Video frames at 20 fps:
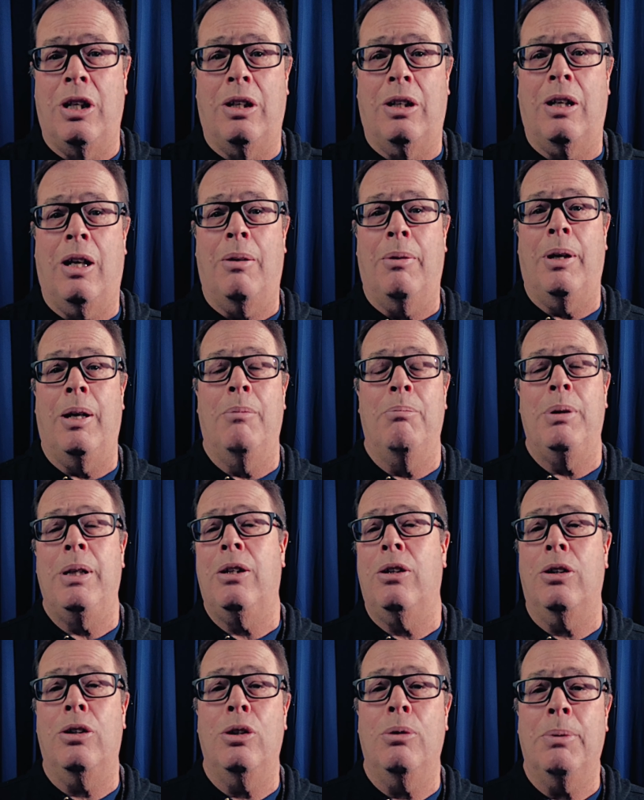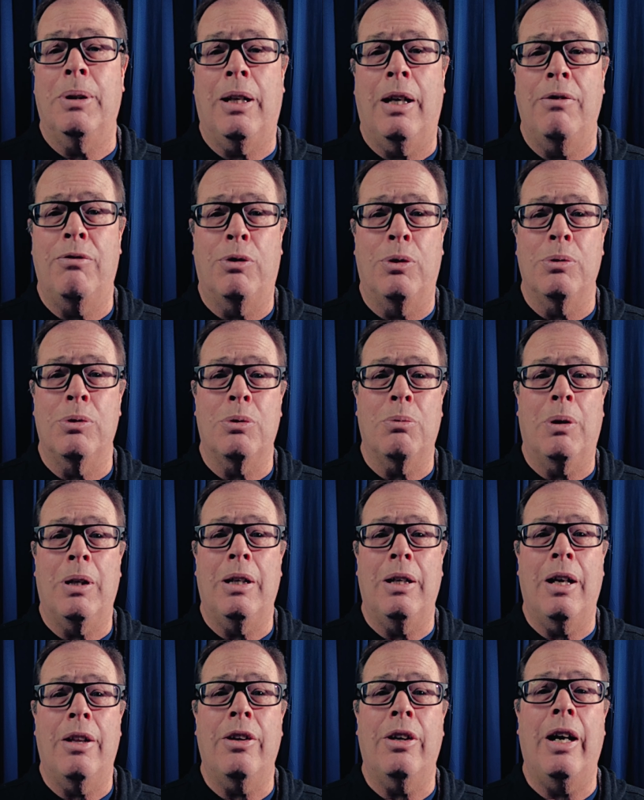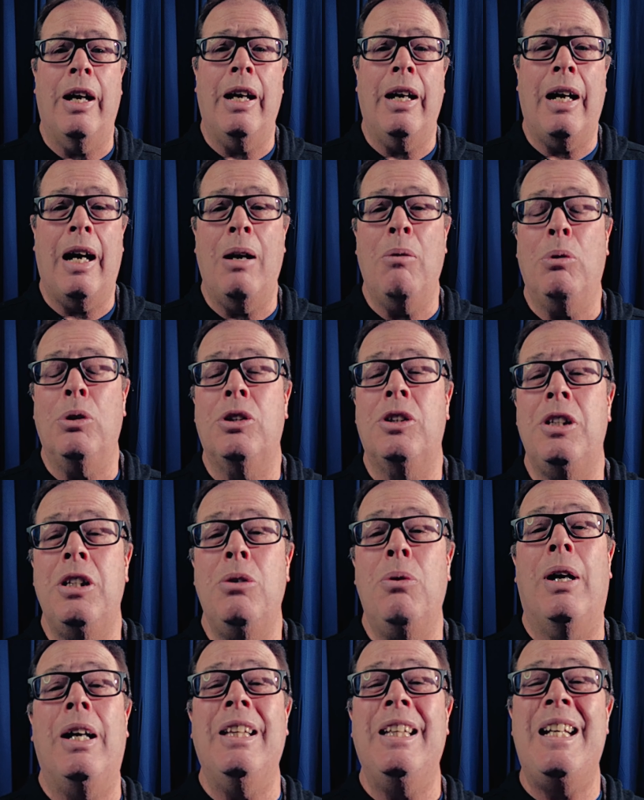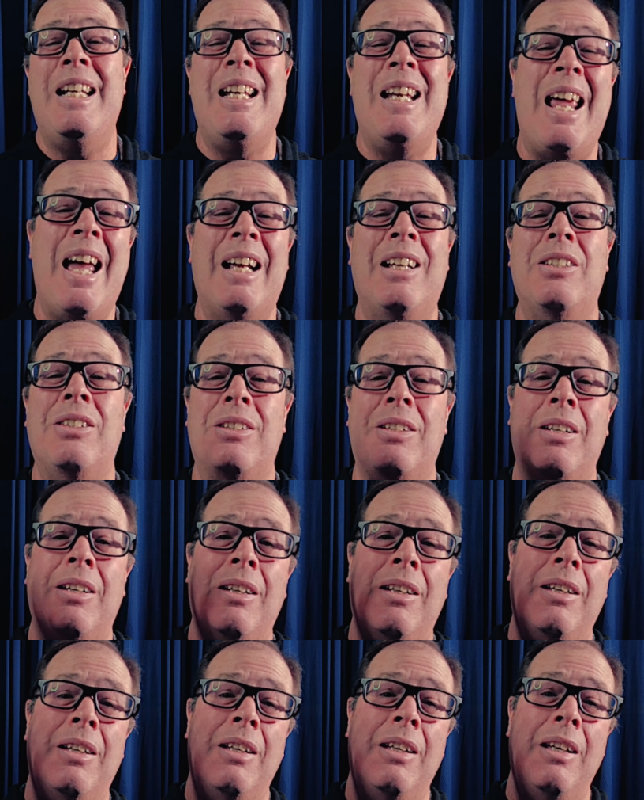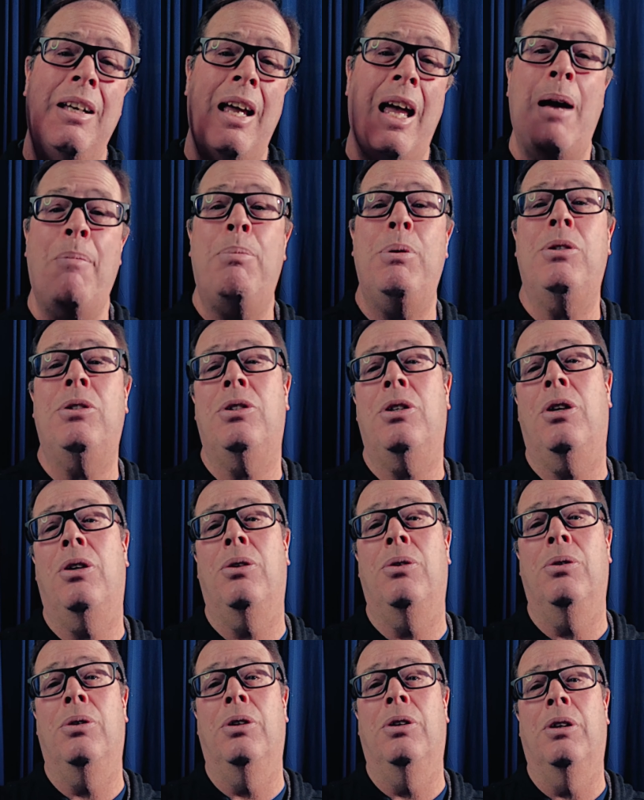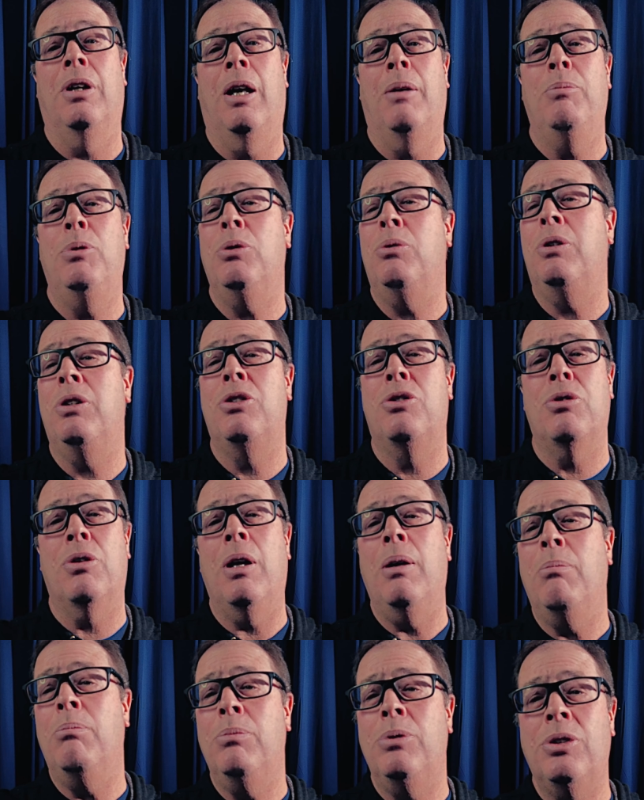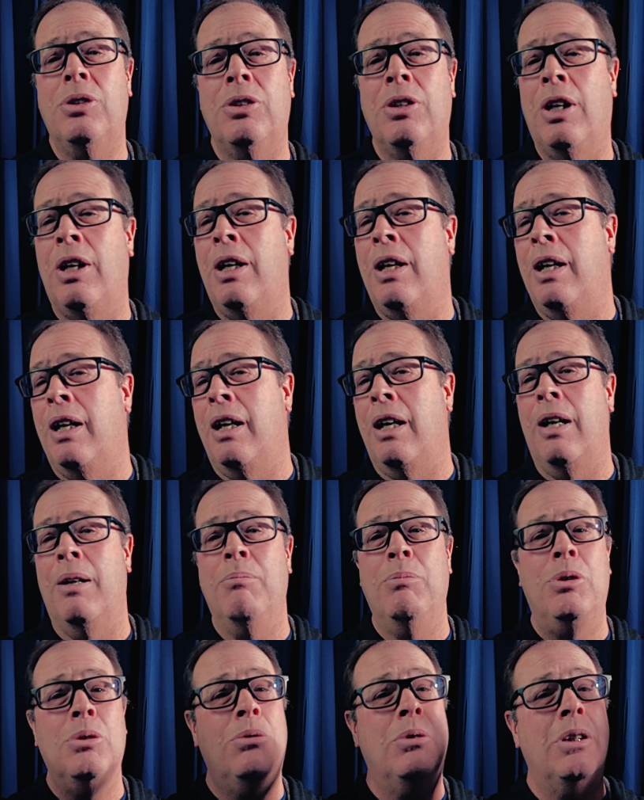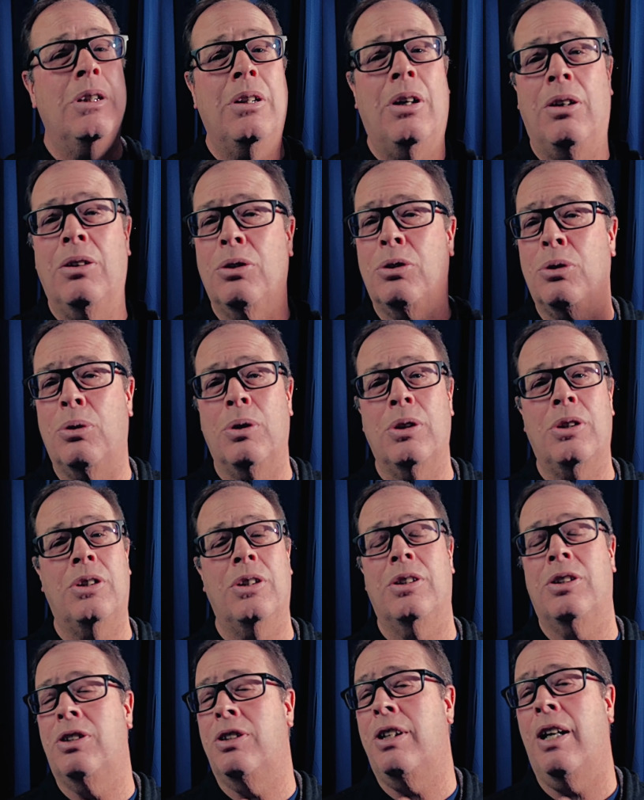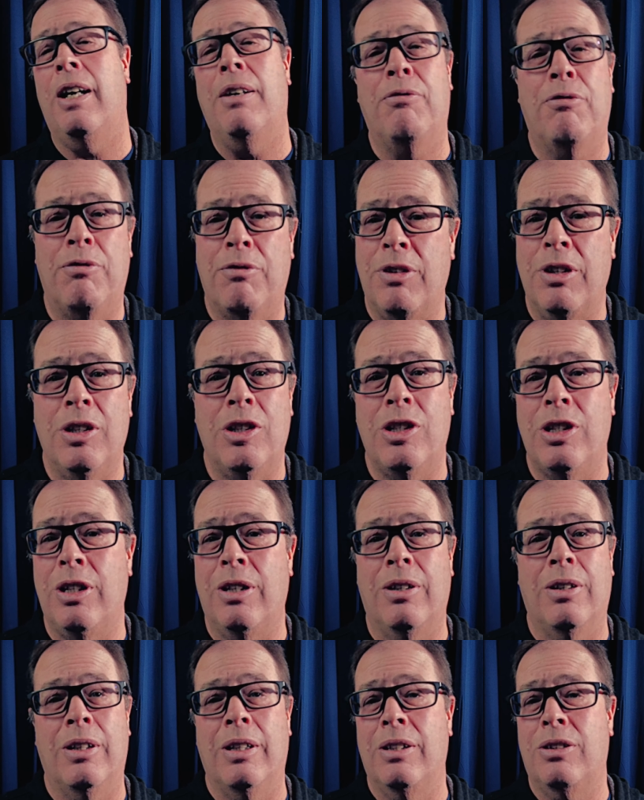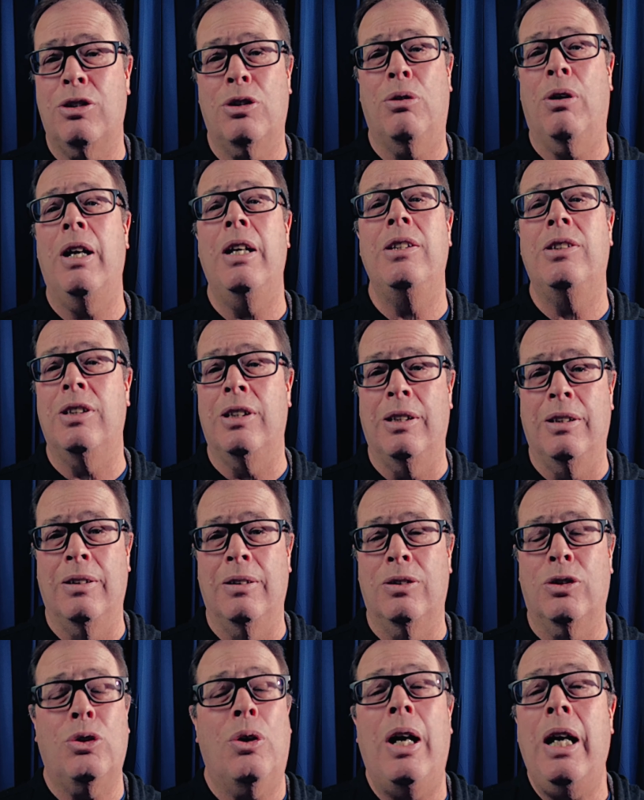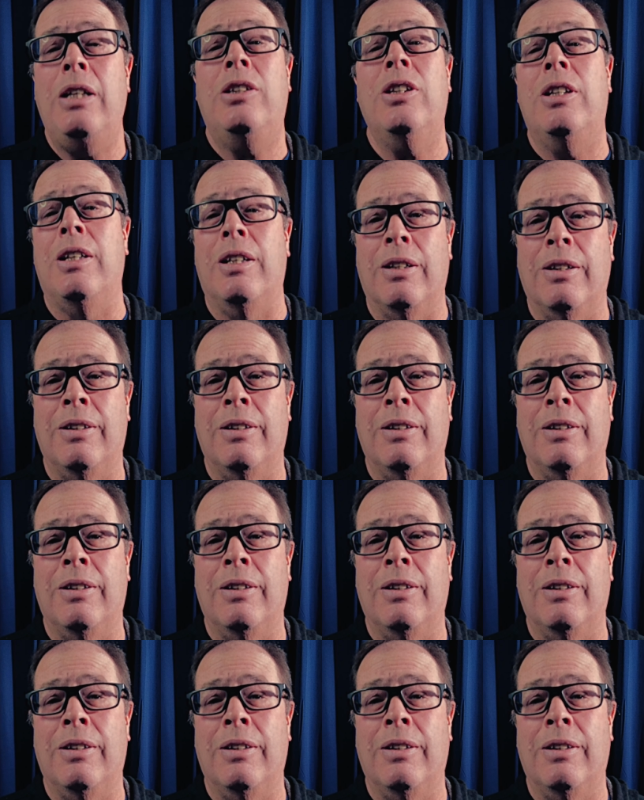comment and be good human life forms to one another, and I will see you on the next episode. I'm doing drums, I'm doing all sorts of stuff this year. It's crazy. It's crazy.